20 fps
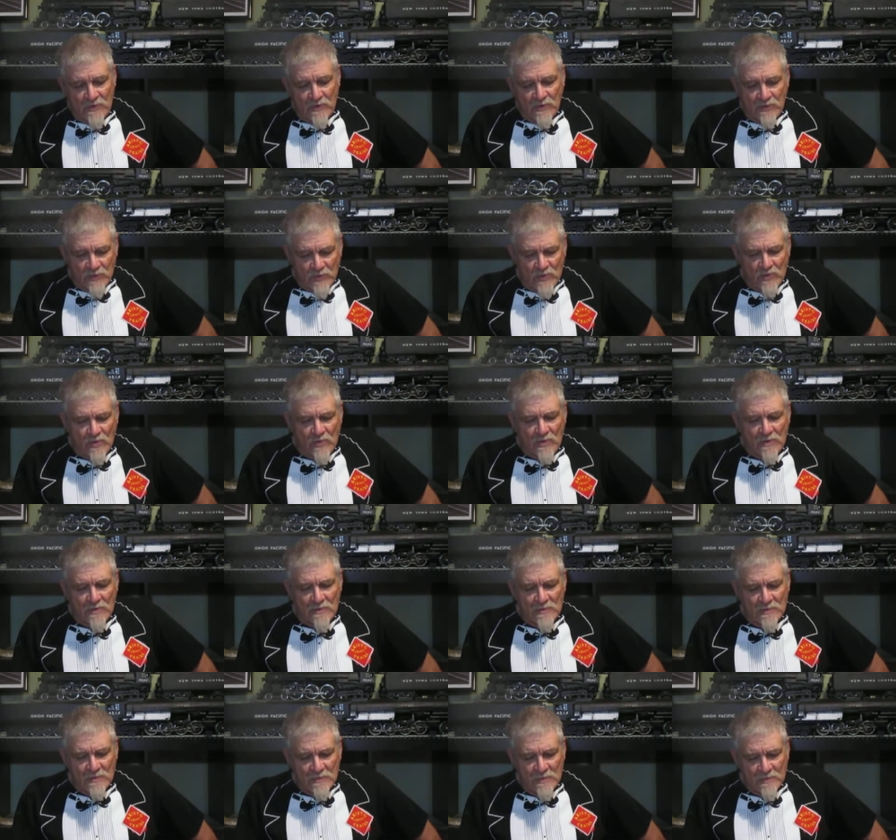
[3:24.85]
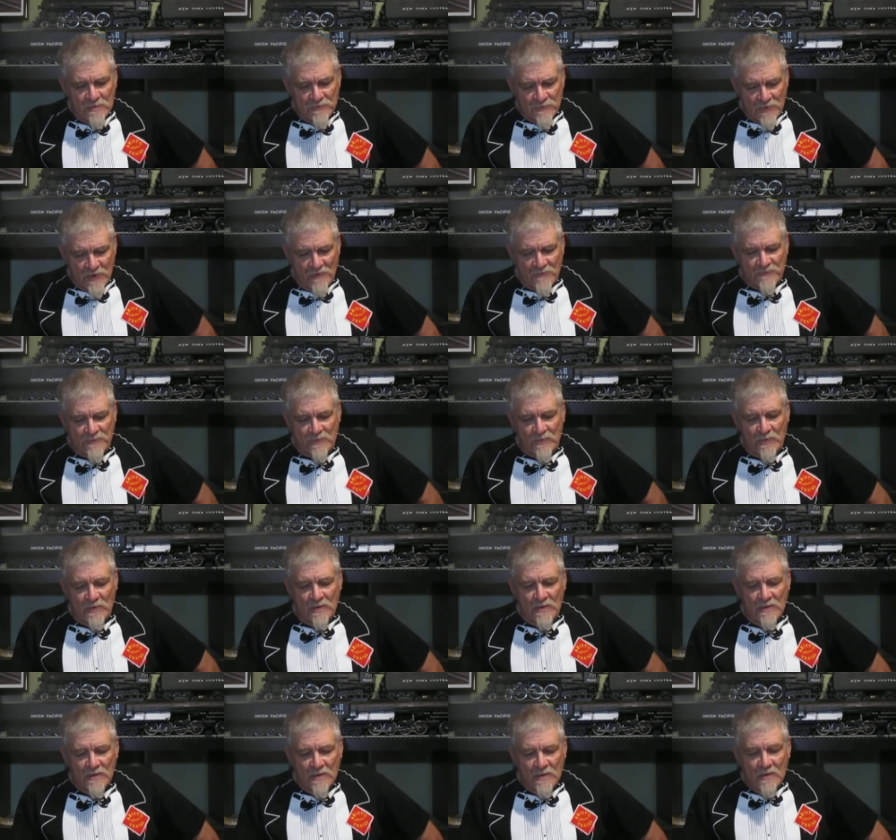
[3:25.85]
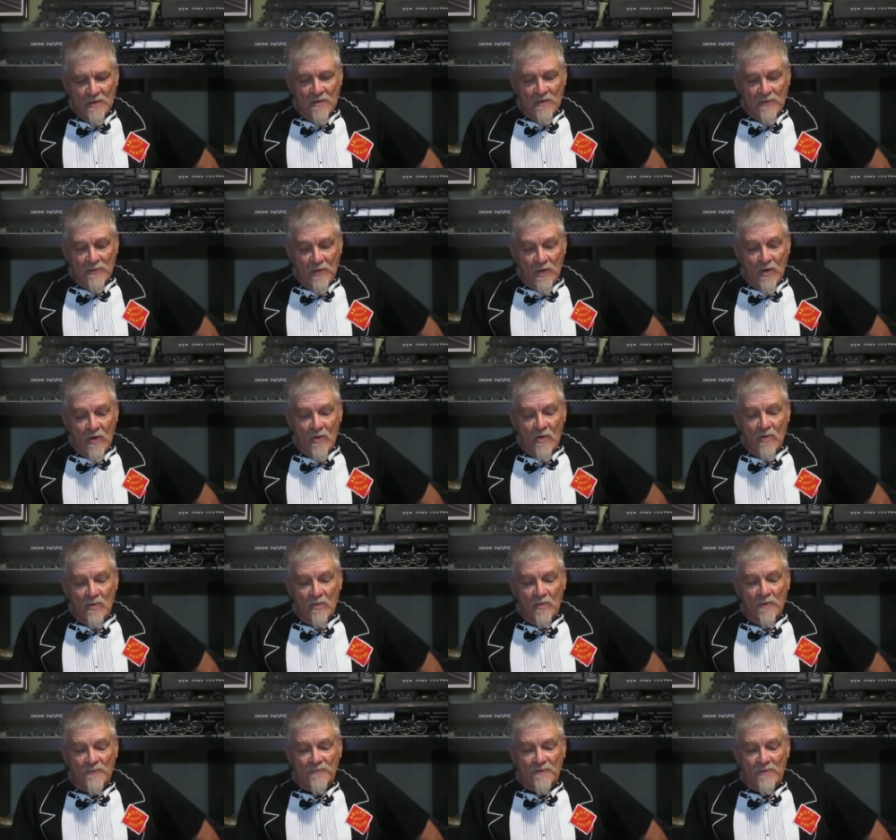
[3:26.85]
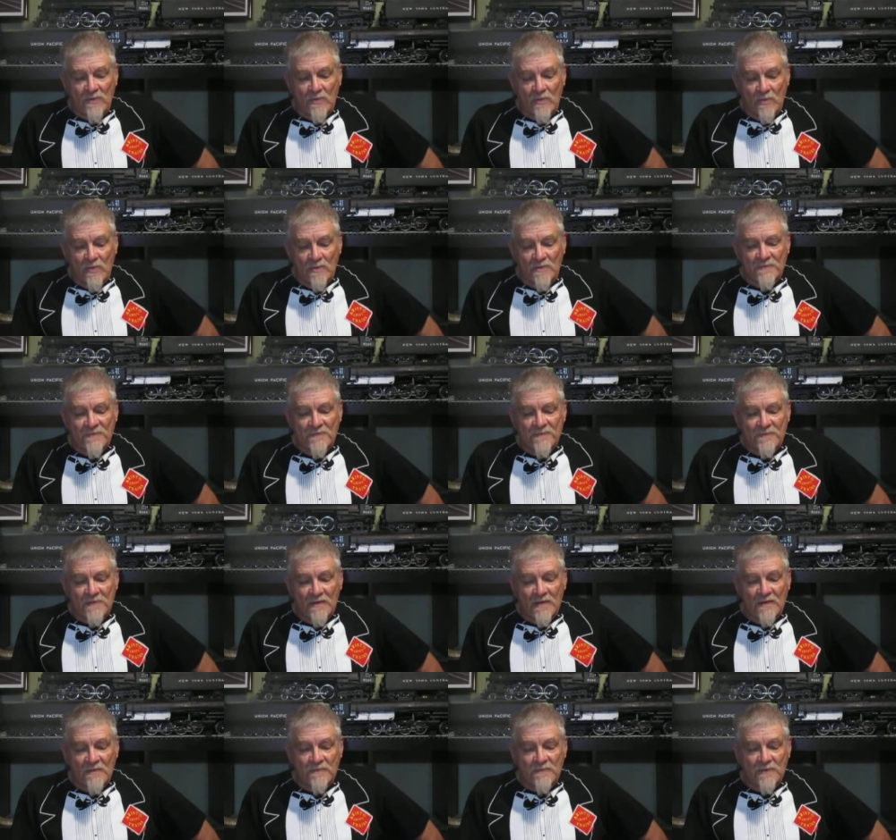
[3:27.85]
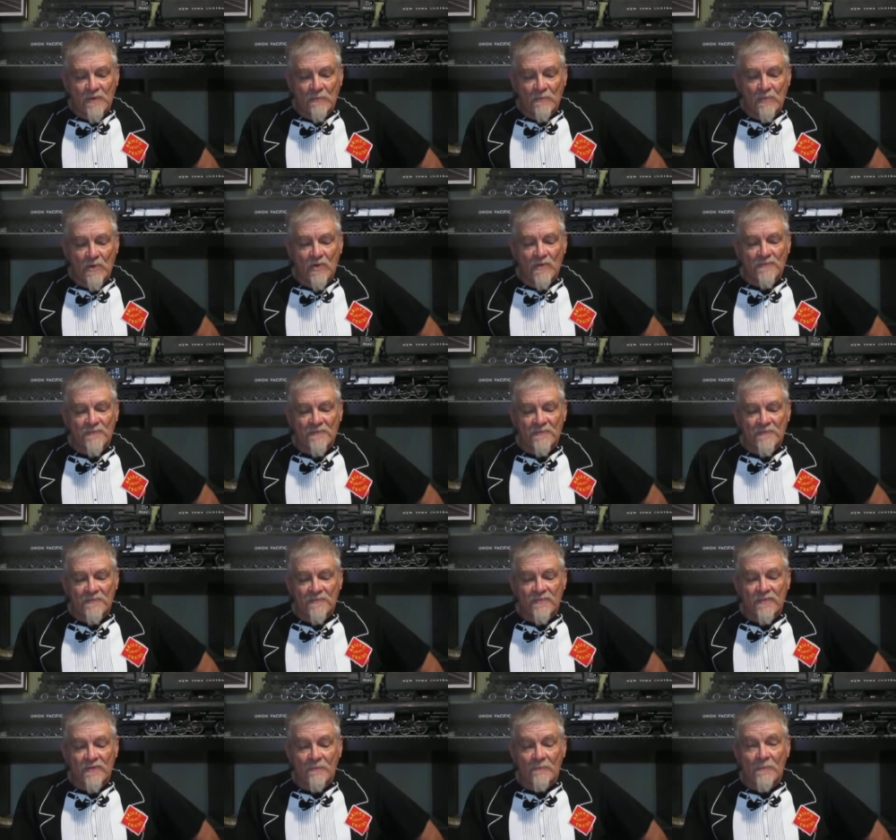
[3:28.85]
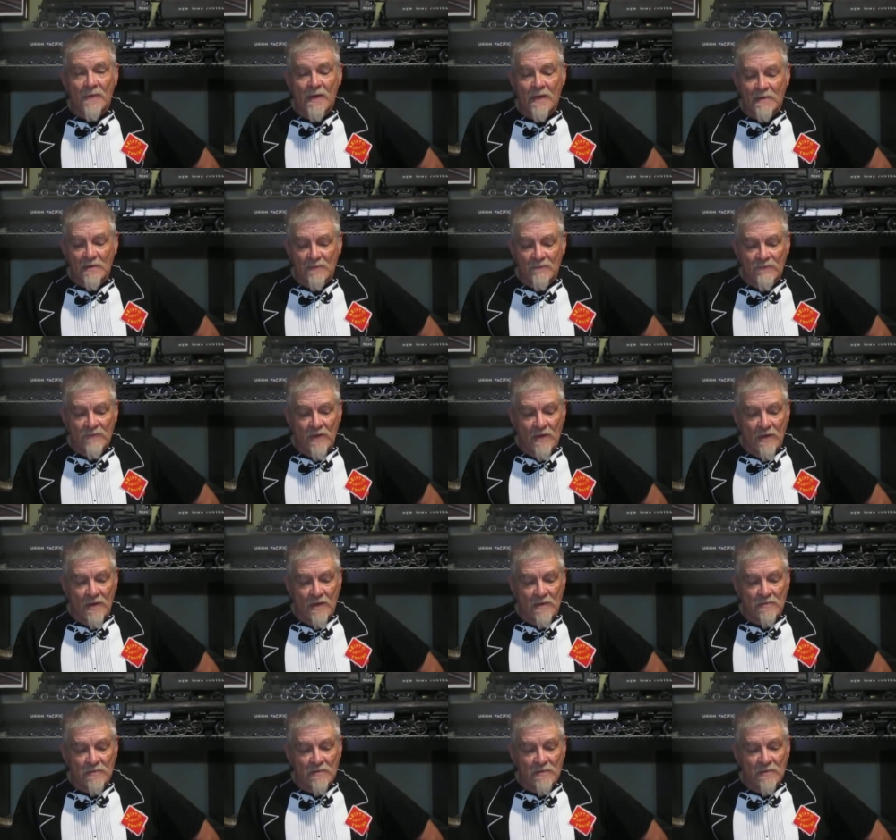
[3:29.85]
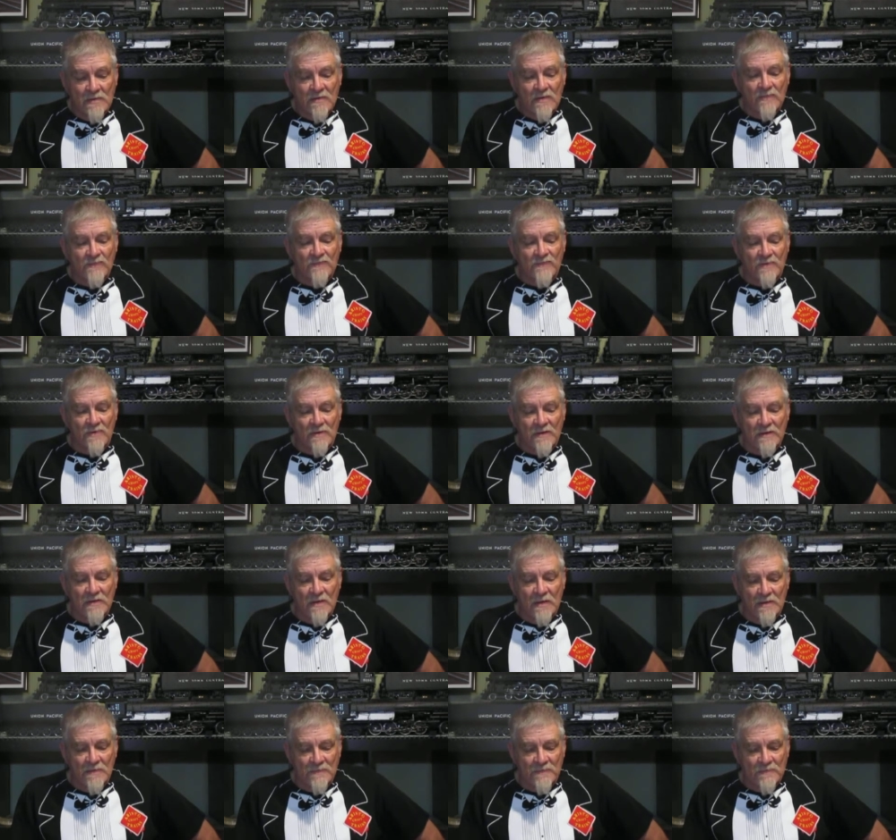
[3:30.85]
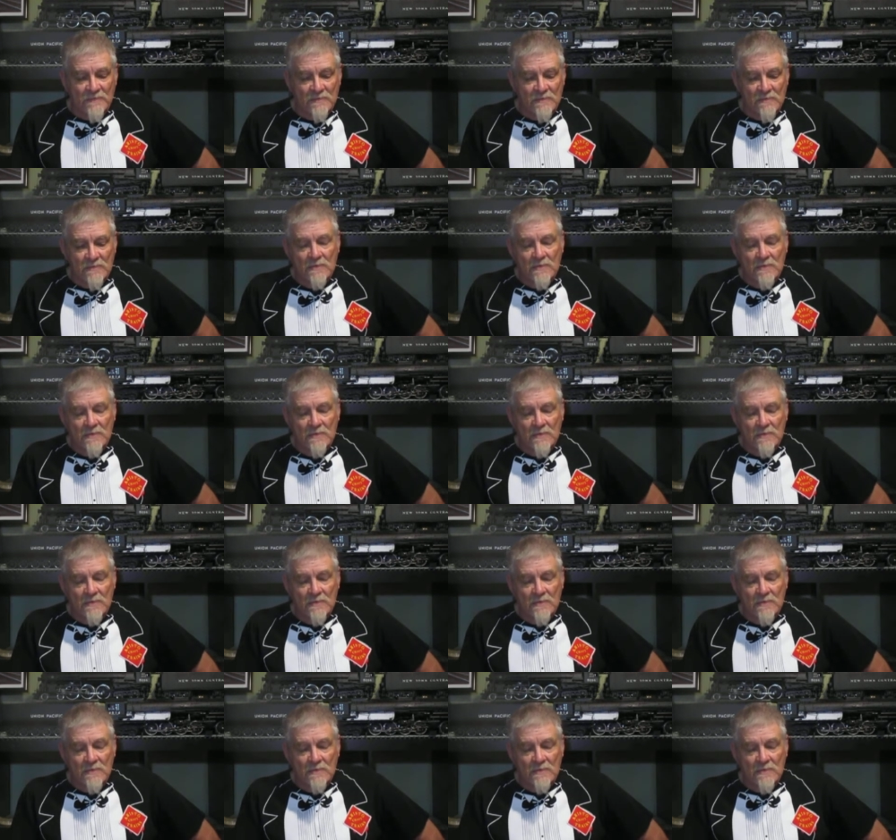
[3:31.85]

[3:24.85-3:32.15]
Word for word: You, Joshua, know what the Lord said to Moses, the man of God, concerning us.